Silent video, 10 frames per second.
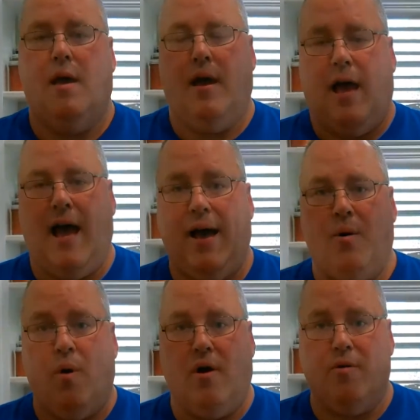Hi,
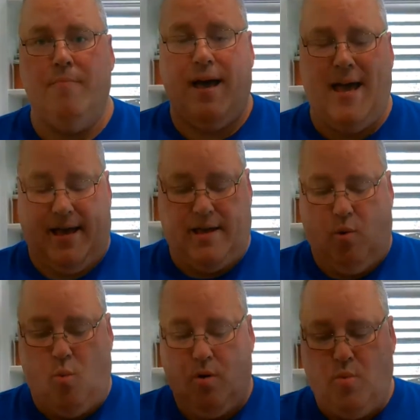welcome back.
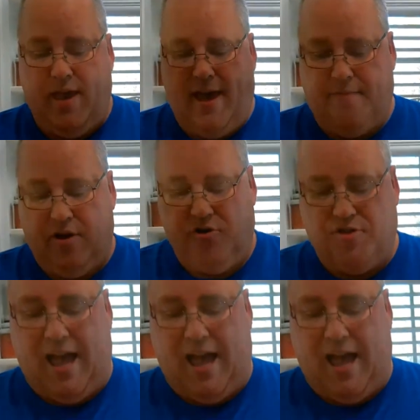What we have here is